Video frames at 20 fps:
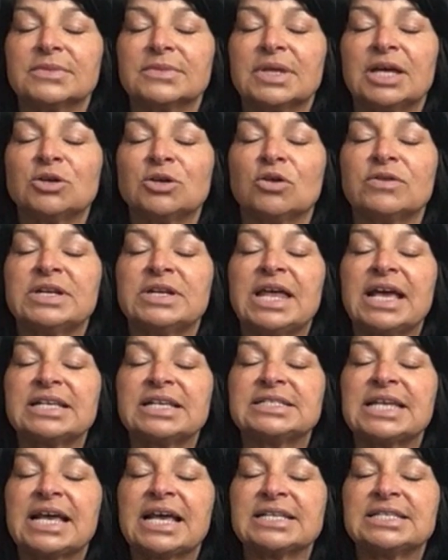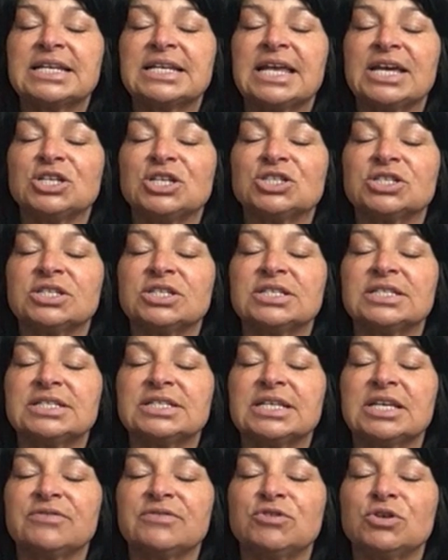And on the next exhalation,
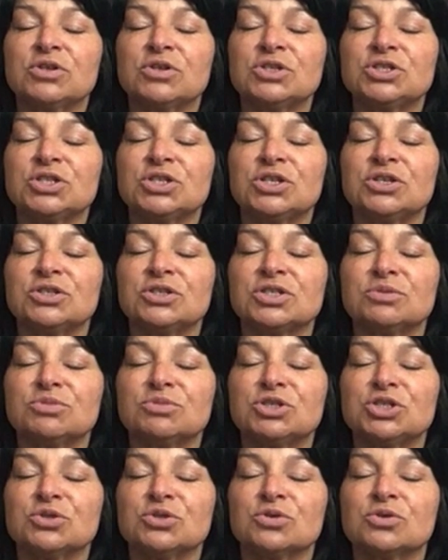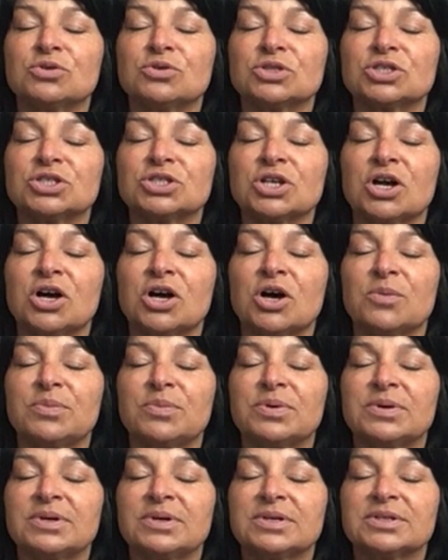see if you can do some short, sharp
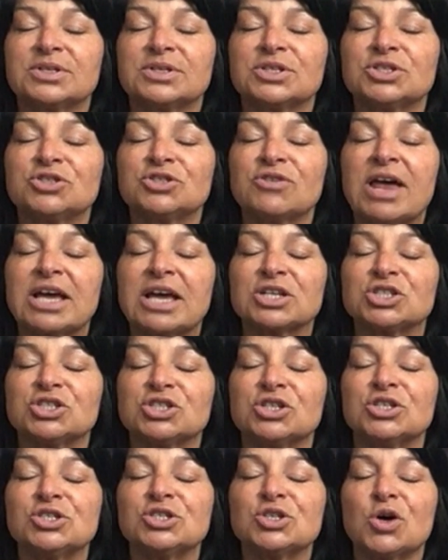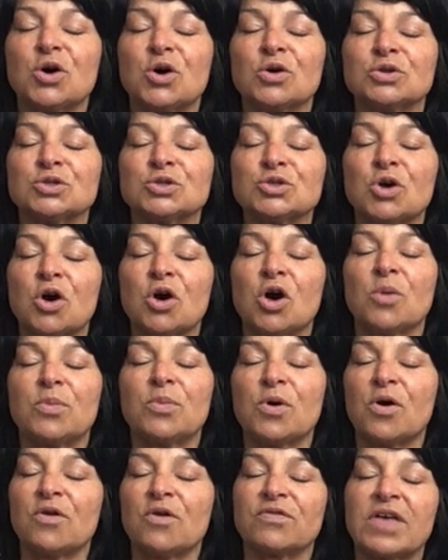contractions on
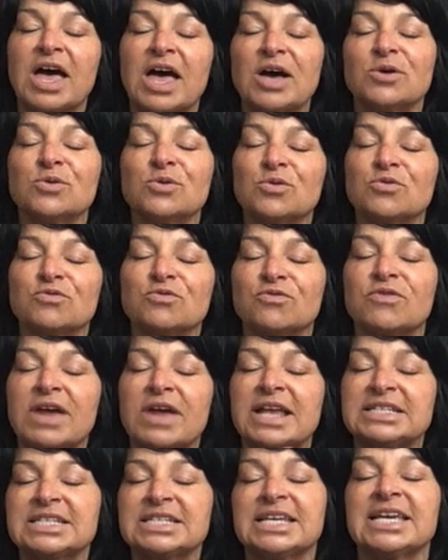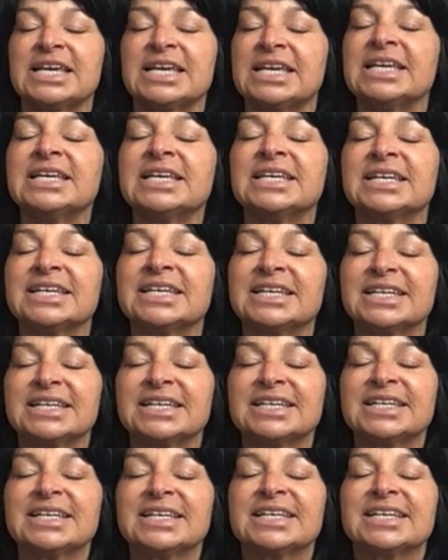top of that already
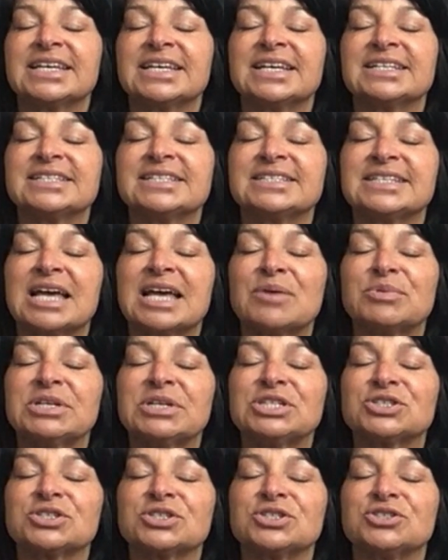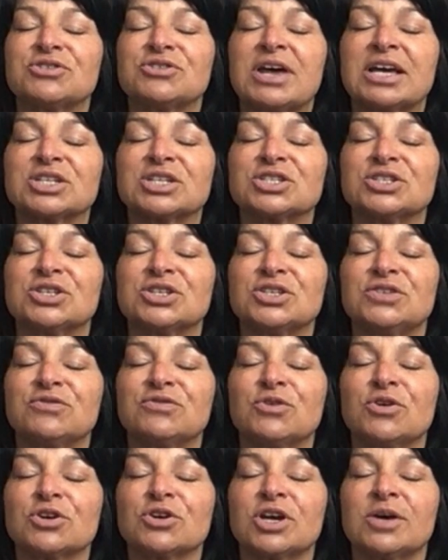established contraction that you've
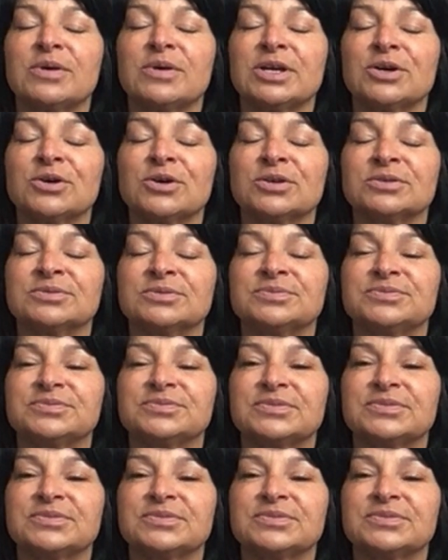got going on.